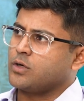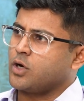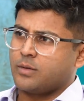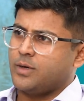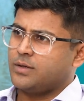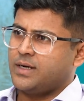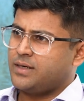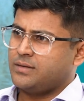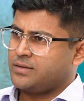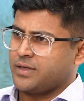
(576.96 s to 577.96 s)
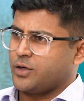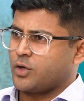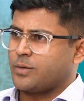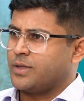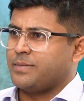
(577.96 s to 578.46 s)
Can you talk about that? Can you
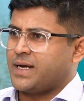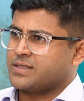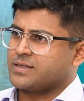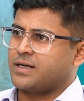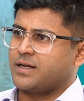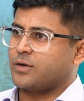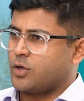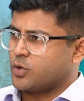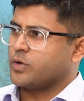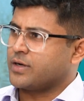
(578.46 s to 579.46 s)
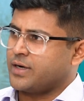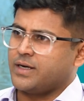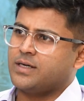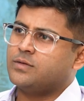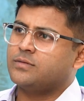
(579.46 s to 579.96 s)
talk about the batches that are ongoing right
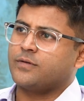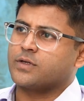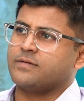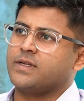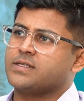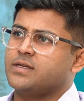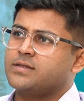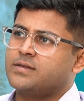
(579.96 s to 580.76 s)
now for civil engineers?